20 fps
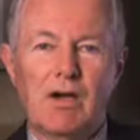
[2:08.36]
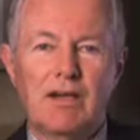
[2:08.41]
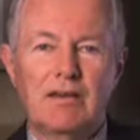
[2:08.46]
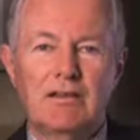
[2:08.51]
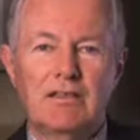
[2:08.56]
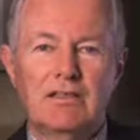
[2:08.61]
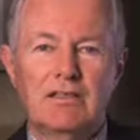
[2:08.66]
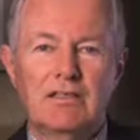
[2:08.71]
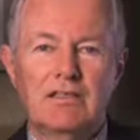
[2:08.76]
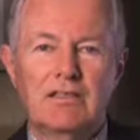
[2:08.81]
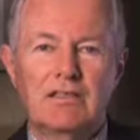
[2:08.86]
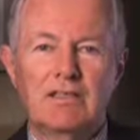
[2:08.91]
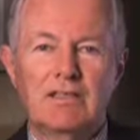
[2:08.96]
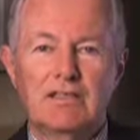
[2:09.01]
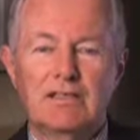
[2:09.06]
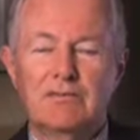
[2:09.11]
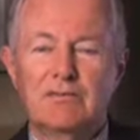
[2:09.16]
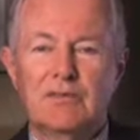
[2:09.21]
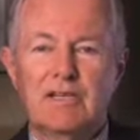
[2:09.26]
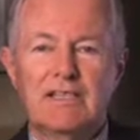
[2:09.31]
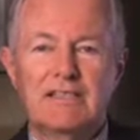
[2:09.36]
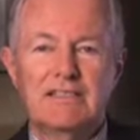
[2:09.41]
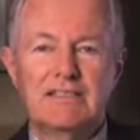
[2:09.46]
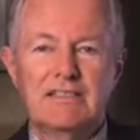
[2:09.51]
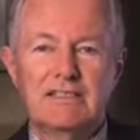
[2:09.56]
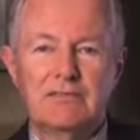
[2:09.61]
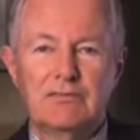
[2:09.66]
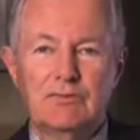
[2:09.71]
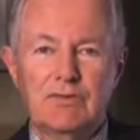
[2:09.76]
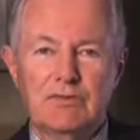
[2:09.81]
model of
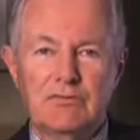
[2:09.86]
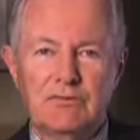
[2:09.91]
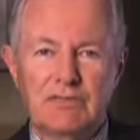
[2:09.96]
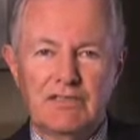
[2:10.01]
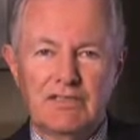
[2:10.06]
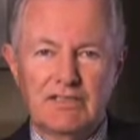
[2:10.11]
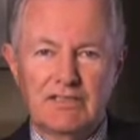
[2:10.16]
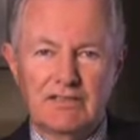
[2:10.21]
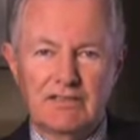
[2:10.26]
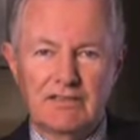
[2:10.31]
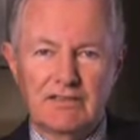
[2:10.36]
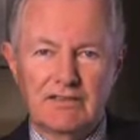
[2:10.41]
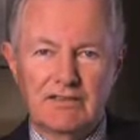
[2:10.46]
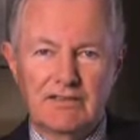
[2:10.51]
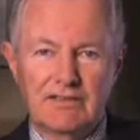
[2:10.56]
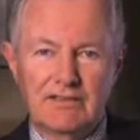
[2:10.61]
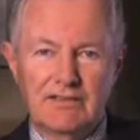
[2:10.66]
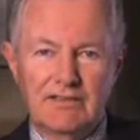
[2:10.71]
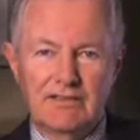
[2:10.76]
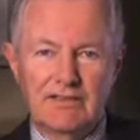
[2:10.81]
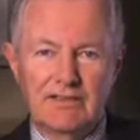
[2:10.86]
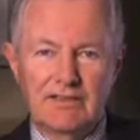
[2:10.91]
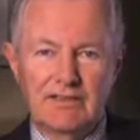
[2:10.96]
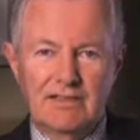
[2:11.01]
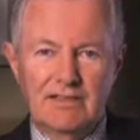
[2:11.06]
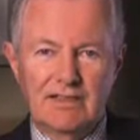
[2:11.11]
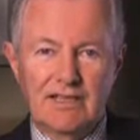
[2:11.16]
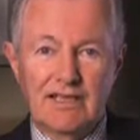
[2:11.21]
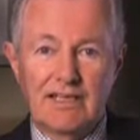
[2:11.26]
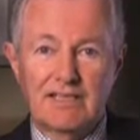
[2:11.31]
1915.
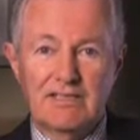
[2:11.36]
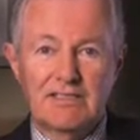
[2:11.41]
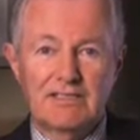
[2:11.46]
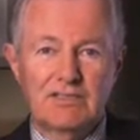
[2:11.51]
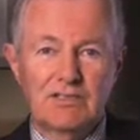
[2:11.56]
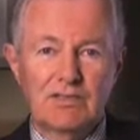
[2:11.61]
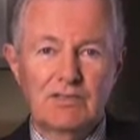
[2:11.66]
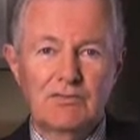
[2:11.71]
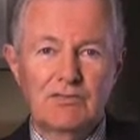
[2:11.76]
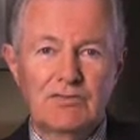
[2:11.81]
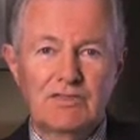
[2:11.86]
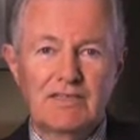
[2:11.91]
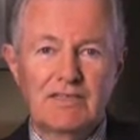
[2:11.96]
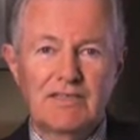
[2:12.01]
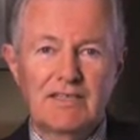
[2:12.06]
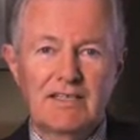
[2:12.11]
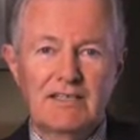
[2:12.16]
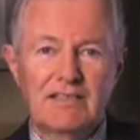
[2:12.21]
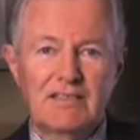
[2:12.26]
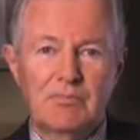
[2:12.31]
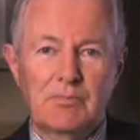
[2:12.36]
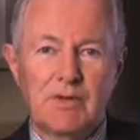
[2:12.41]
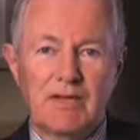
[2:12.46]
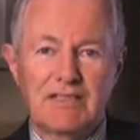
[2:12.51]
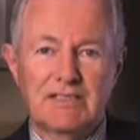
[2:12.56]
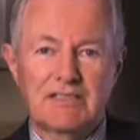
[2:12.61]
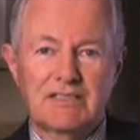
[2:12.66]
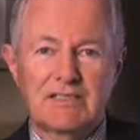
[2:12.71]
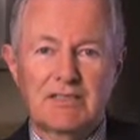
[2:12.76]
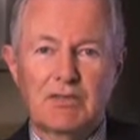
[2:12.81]
And it served in that
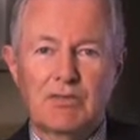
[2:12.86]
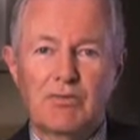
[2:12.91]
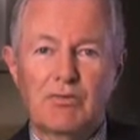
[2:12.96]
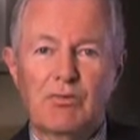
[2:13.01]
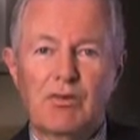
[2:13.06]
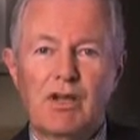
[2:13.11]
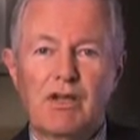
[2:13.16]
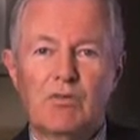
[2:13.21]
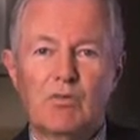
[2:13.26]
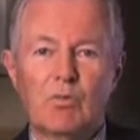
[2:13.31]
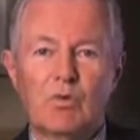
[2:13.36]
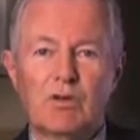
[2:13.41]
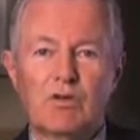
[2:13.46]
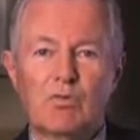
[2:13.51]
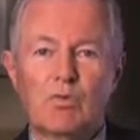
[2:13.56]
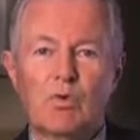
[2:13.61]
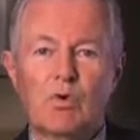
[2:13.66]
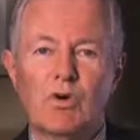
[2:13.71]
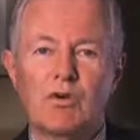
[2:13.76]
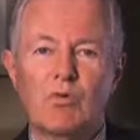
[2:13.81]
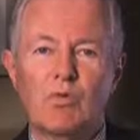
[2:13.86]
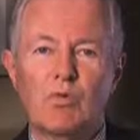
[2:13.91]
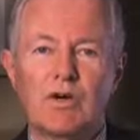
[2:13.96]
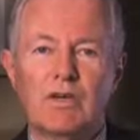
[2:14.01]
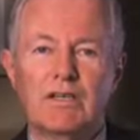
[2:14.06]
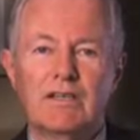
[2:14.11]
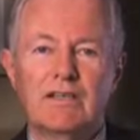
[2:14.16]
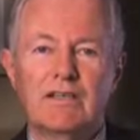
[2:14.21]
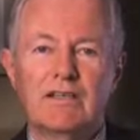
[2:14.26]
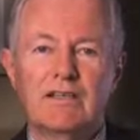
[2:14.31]
capacity throughout World War
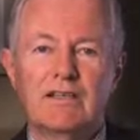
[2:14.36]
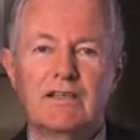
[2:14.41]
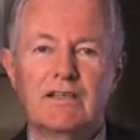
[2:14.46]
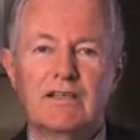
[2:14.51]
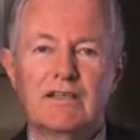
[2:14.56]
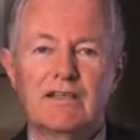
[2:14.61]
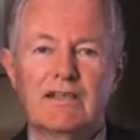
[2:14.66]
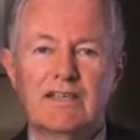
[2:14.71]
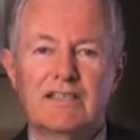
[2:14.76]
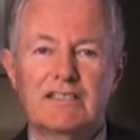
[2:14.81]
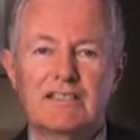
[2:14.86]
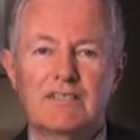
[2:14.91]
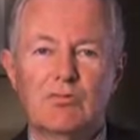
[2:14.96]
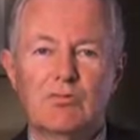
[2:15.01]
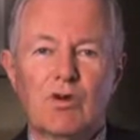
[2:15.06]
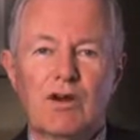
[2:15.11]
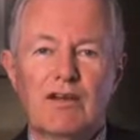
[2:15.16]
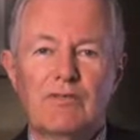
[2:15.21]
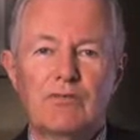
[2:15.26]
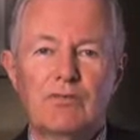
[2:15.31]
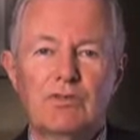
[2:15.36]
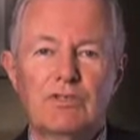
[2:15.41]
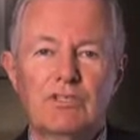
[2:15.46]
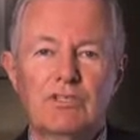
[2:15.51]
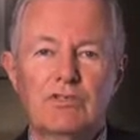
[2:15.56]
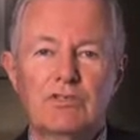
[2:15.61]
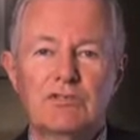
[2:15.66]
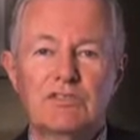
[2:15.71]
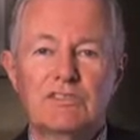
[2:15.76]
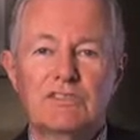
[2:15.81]
I as a rifle
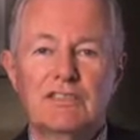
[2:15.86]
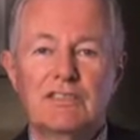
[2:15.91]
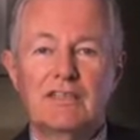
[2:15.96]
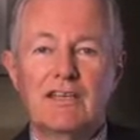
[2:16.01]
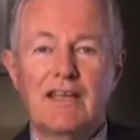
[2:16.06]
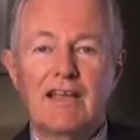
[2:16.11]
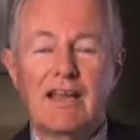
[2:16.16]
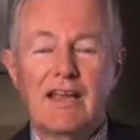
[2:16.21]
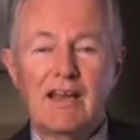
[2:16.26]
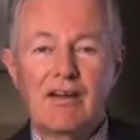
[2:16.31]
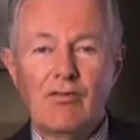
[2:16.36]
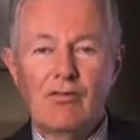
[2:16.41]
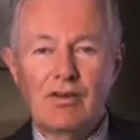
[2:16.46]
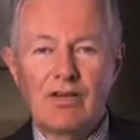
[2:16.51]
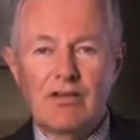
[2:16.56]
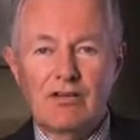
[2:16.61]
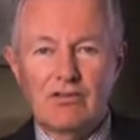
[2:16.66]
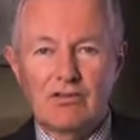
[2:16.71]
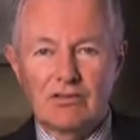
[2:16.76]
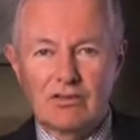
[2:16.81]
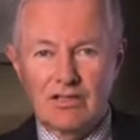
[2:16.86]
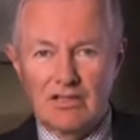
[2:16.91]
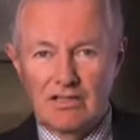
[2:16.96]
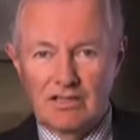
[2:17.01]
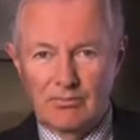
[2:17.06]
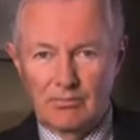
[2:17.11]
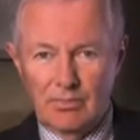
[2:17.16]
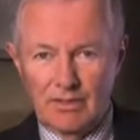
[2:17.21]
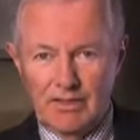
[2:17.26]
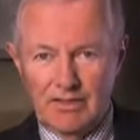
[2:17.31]
used in aerial
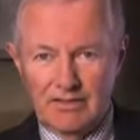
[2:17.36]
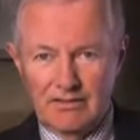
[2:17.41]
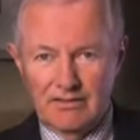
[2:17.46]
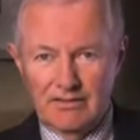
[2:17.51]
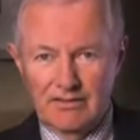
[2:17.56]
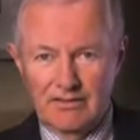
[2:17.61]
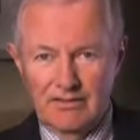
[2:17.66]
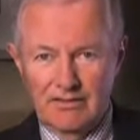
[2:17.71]
combat